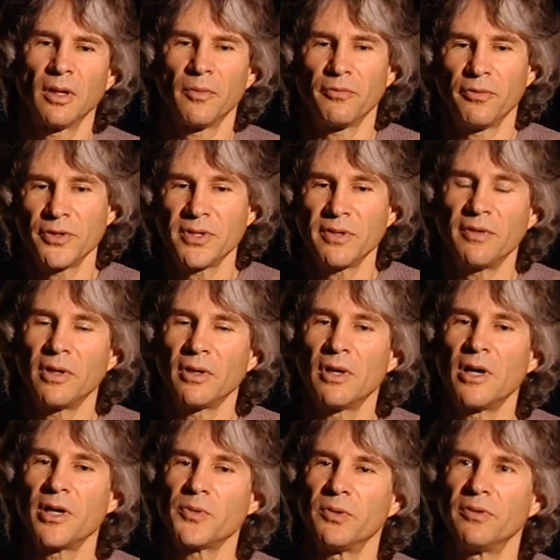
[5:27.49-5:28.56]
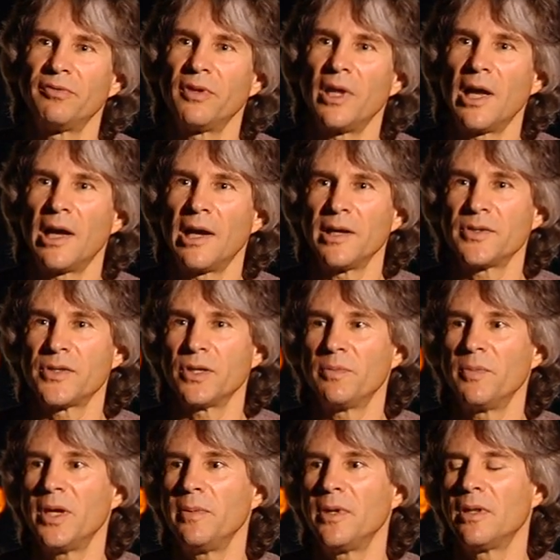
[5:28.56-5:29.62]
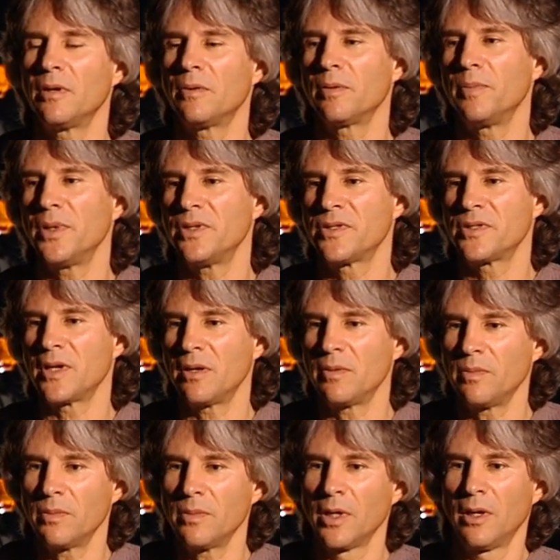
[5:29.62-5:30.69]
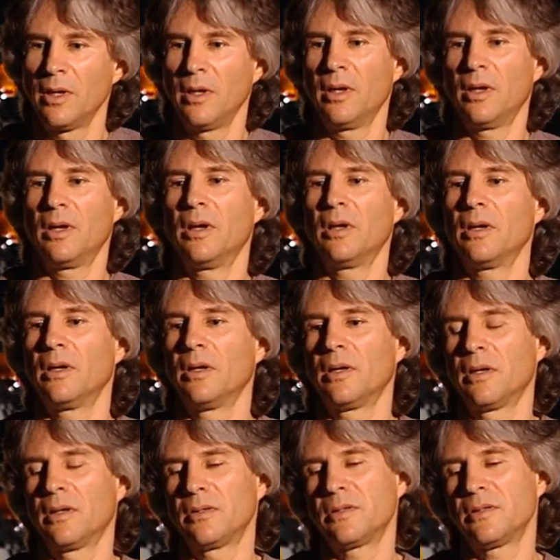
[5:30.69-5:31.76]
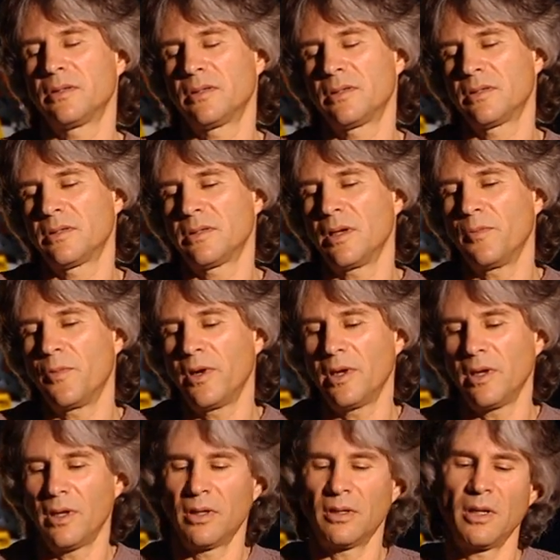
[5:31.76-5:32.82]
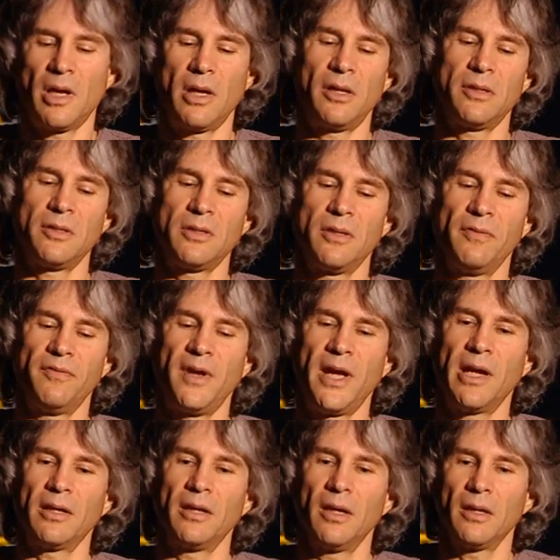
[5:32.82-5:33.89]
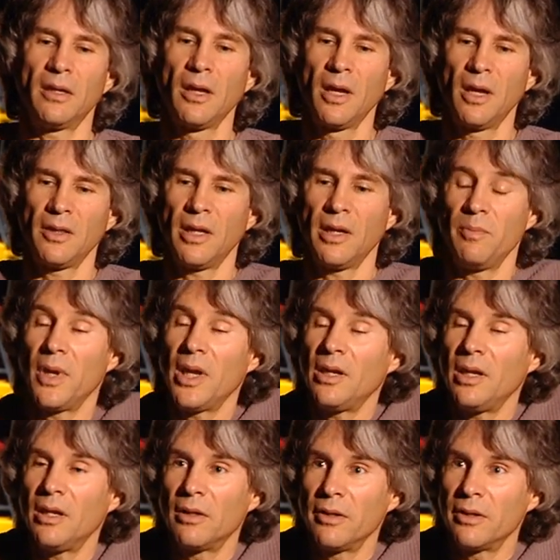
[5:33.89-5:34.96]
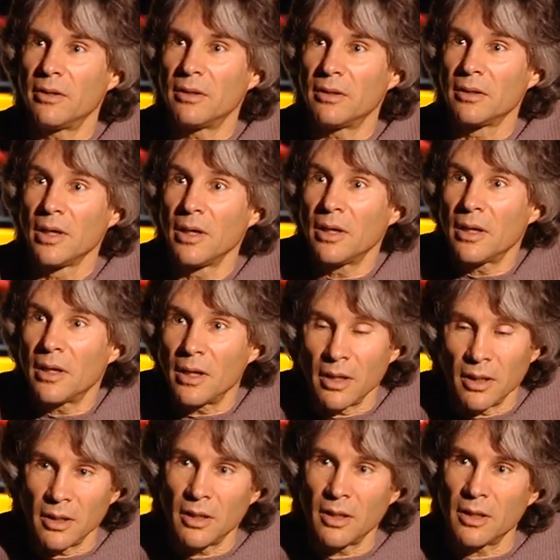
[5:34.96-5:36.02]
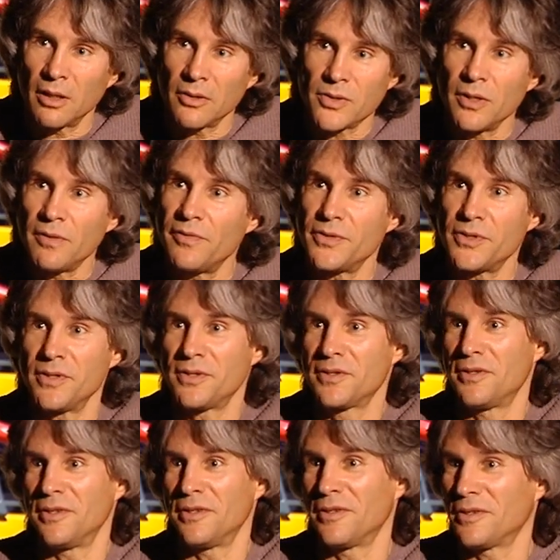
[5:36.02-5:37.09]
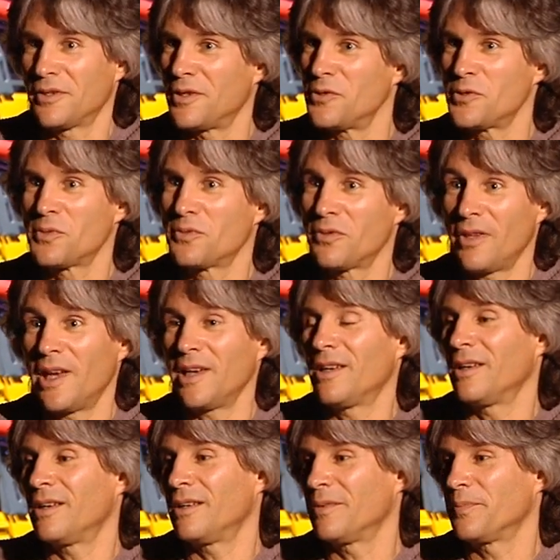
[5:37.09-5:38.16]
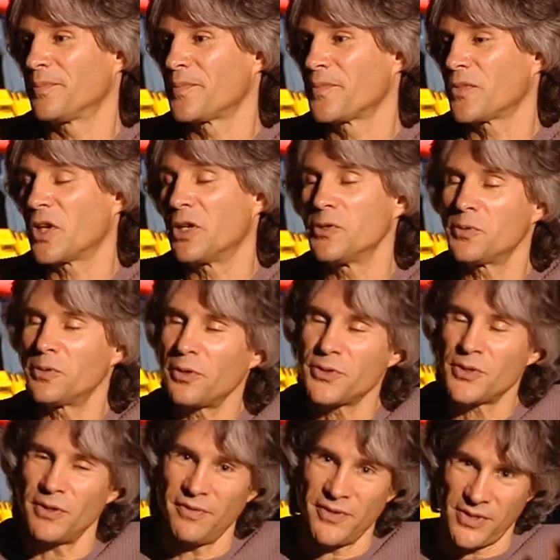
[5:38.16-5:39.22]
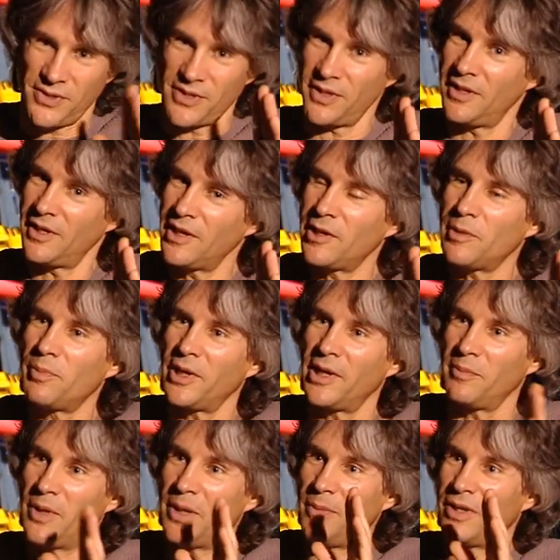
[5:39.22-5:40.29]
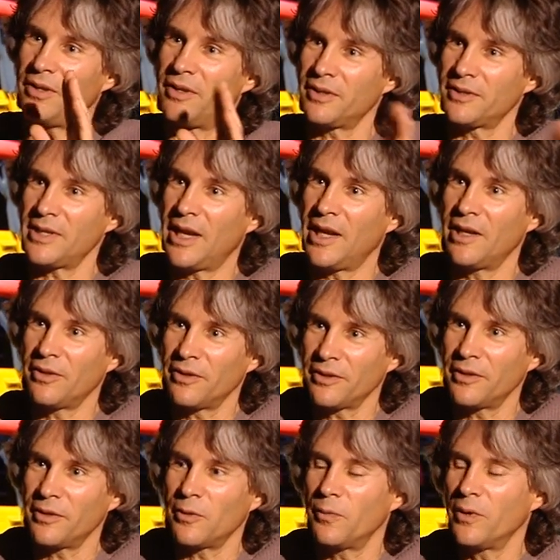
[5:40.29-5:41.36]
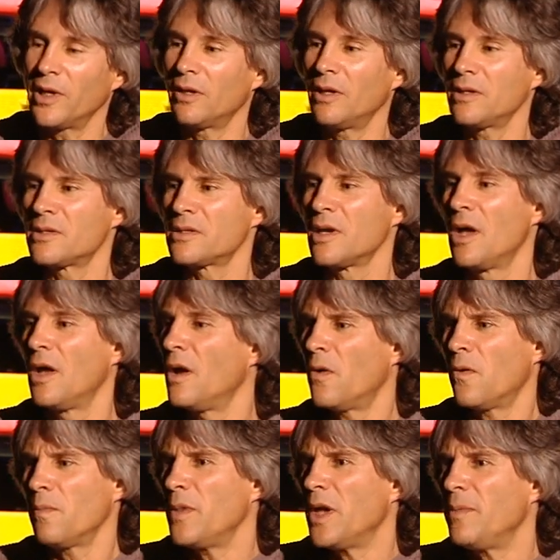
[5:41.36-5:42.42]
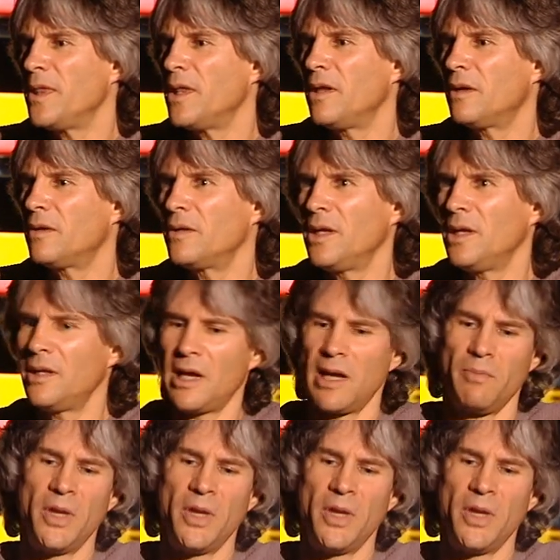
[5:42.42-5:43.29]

First of all, cars would fly, so maybe there would be some, uh, some way to acknowledge the fact that they may need little uh, surfaces to, like uh, control surfaces on an airplane, maybe a little tail or little winglets, or maybe they don't need that.